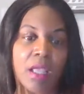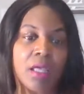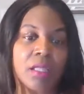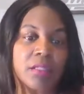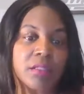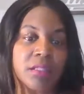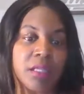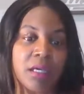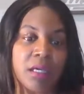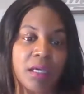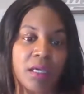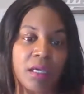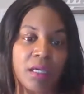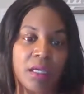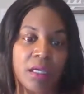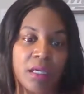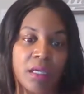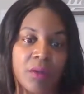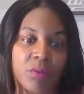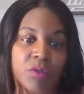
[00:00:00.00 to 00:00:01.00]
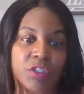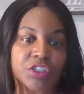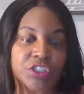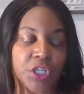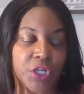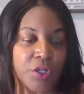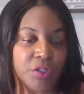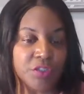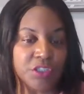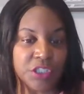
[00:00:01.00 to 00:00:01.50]
the
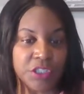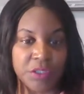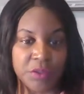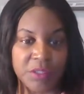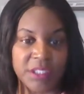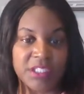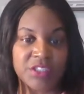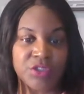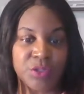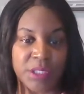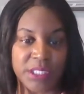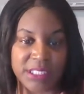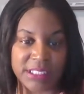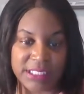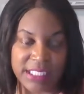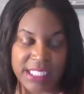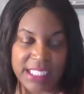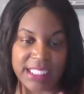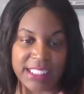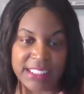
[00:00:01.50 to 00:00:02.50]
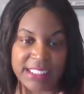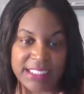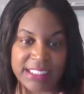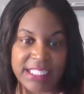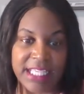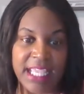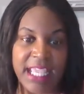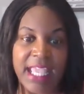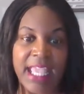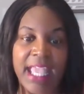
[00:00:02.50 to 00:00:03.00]
return to duty drug
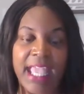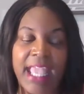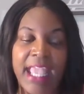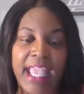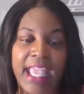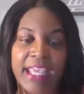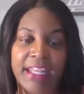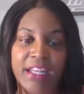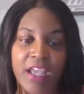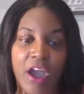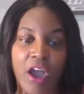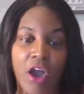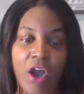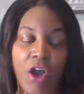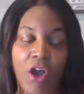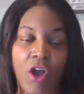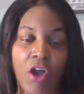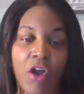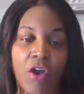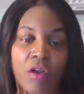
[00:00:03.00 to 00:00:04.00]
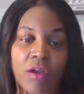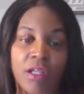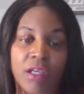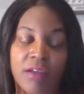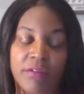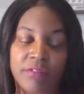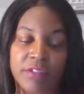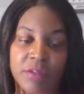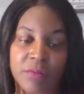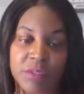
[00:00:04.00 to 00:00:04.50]
test, and all
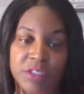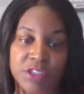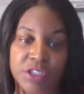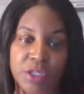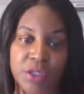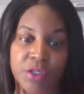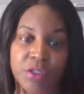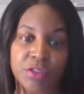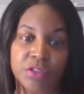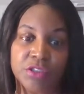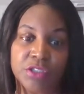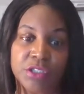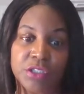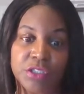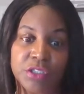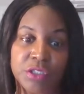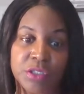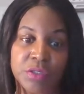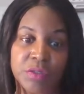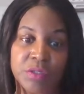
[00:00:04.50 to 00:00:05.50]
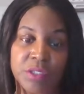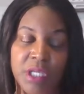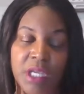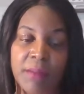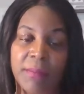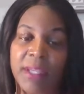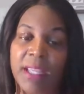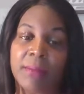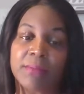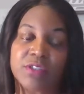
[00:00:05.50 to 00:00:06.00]
of the return to duty, I
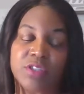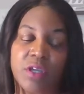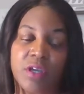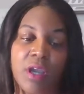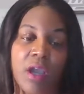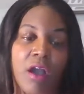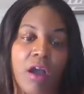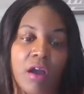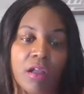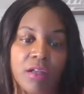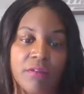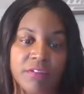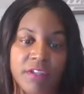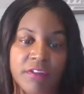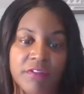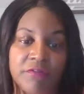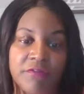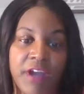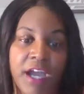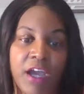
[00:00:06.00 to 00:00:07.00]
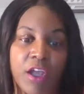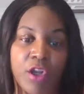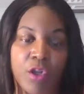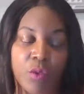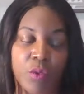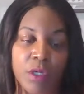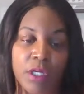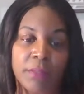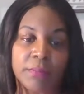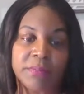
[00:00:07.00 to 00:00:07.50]
mean, I'm sorry, all of the
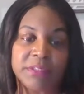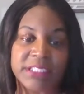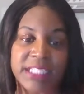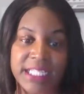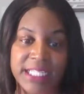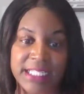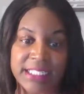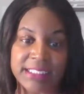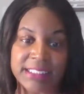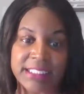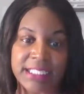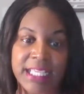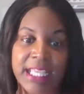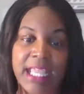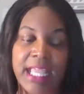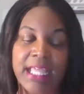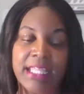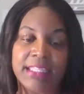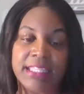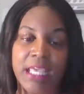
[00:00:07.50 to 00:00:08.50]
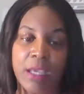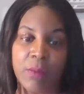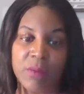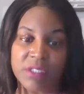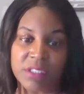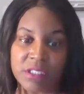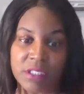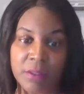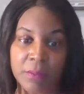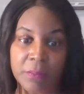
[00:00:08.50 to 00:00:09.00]
follow up tests that
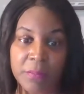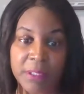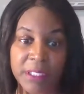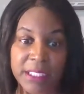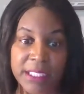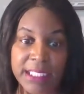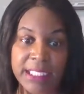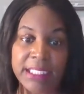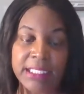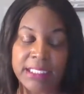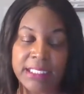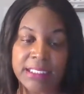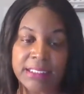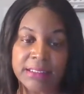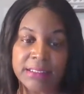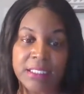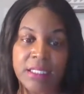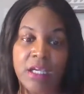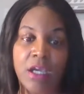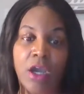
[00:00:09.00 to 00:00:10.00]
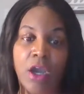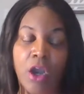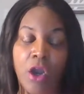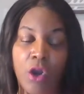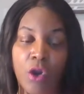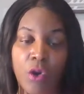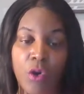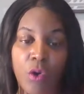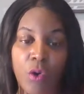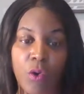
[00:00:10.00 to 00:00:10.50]
was completed
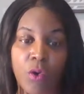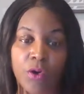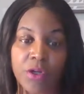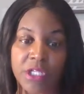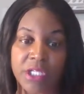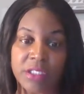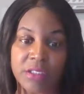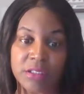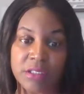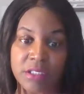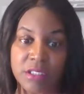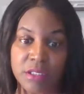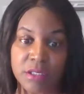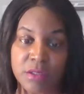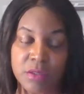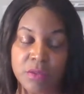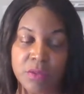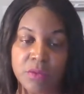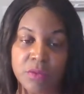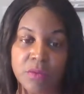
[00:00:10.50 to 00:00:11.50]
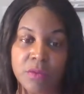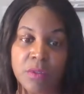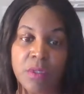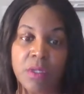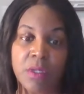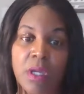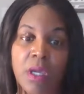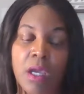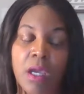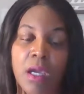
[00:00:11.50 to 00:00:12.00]
according to
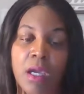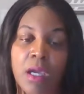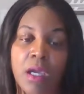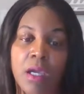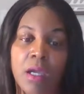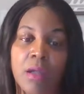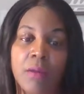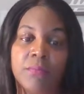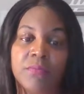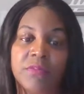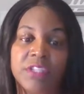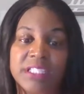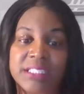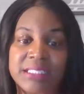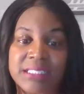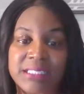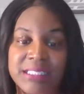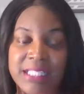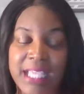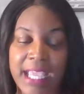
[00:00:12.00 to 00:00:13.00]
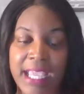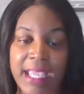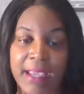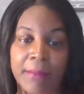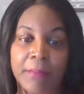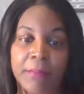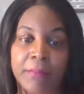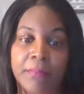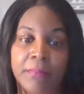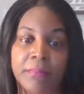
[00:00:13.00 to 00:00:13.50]
um, the
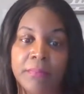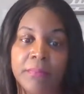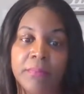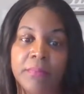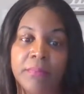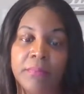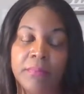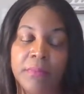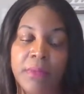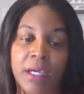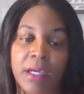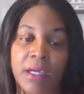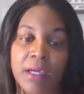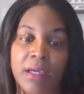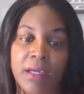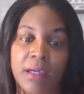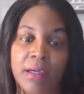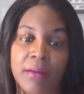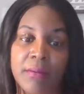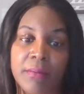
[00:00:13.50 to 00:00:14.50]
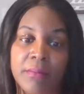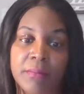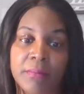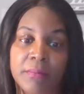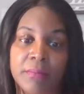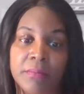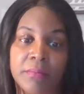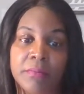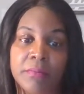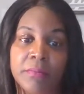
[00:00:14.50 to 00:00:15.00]
SAP
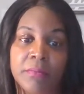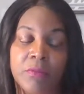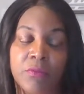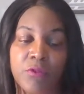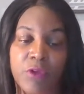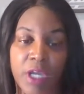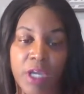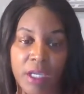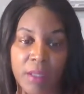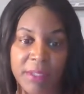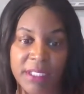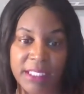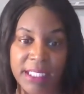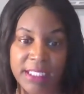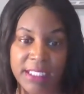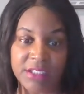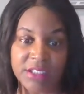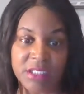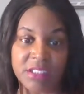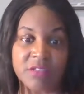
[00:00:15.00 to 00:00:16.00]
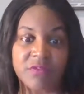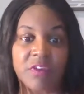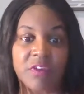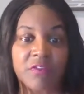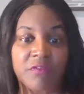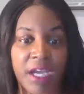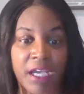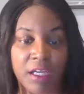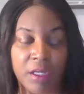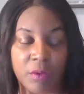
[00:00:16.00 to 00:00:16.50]
um, recommendations for
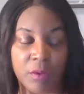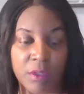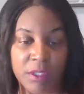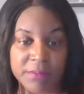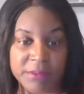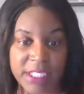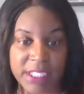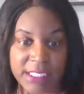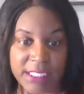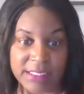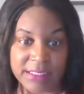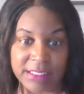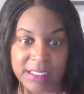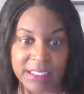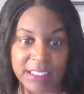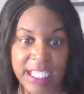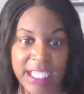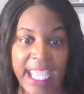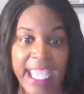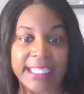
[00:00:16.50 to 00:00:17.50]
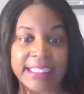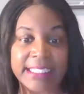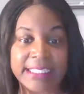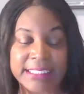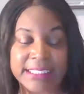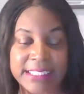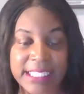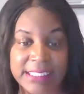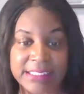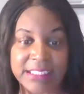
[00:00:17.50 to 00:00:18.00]
follow up testing and the
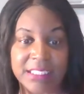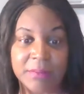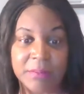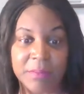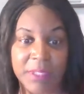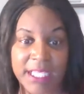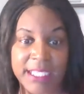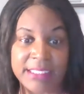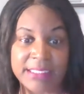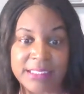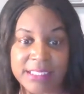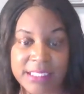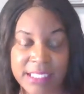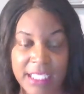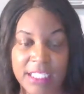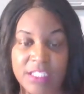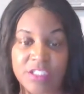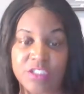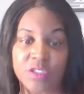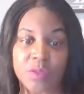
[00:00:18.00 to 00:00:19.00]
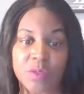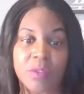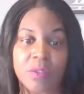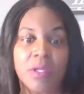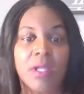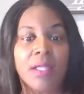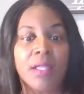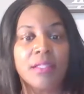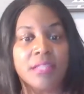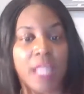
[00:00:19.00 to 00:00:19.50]
testing plan schedule
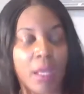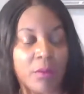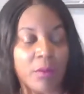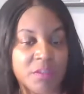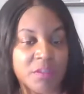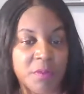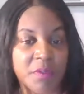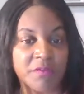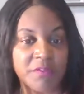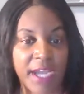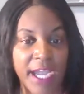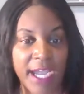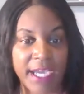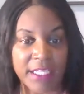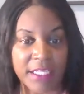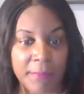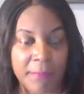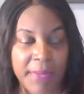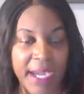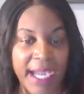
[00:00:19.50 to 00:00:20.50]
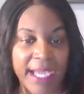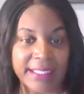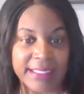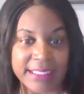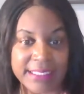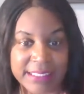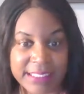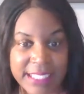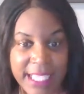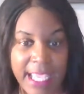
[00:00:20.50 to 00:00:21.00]
that was provided by the
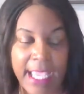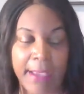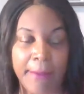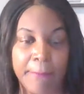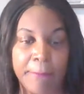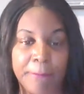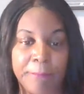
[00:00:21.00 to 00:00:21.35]
SAP.